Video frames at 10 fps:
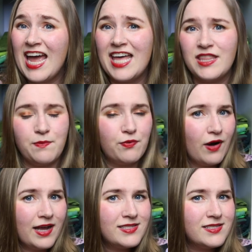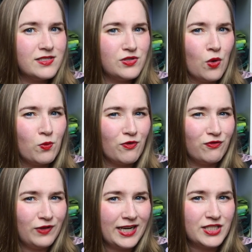and the price does not
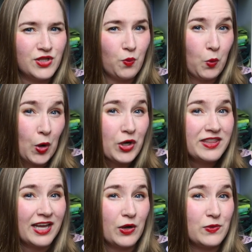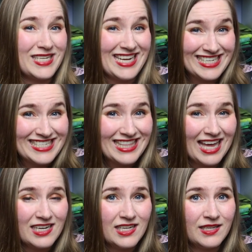reflect the work that goes into
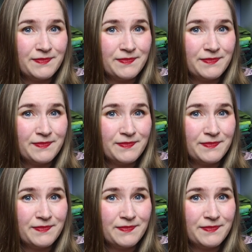that,